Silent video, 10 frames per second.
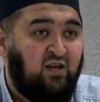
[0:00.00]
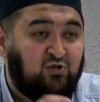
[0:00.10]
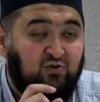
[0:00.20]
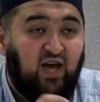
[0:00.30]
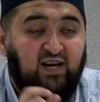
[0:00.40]

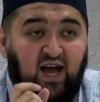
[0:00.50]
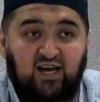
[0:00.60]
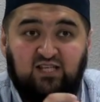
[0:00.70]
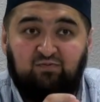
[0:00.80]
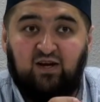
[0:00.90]
So that
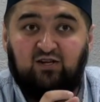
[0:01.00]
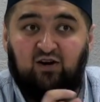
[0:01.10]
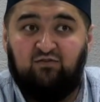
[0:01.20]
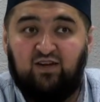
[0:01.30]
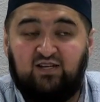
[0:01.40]
aspect
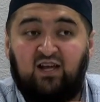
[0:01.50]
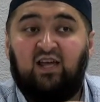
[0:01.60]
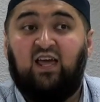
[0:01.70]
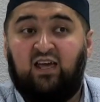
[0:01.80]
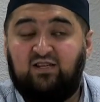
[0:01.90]
of it
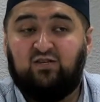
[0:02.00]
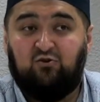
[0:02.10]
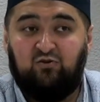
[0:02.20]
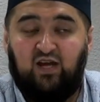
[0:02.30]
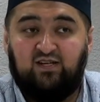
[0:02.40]
is
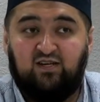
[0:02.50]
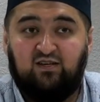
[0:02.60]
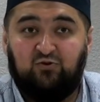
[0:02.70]
created.